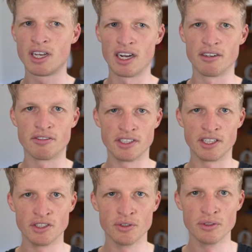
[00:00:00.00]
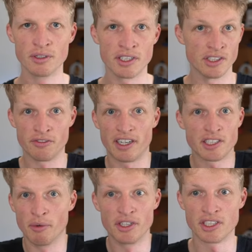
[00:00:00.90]
can't physically do. Because as far
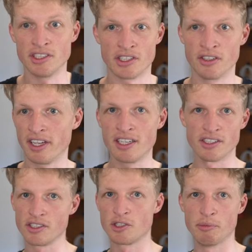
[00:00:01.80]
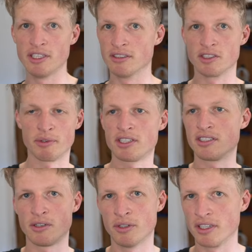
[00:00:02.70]
as the motors are concerned, they can just spin as much
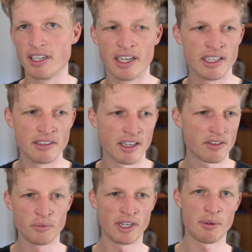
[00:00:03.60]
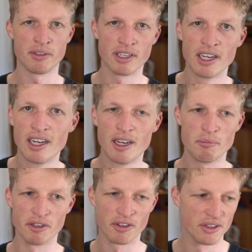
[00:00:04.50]
as they want and nothing will happen.
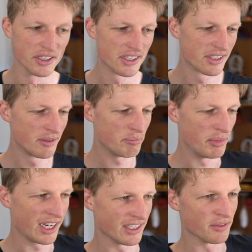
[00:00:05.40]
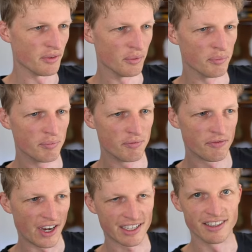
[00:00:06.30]
But of course, because of the
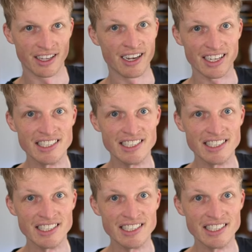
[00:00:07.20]
fact that they are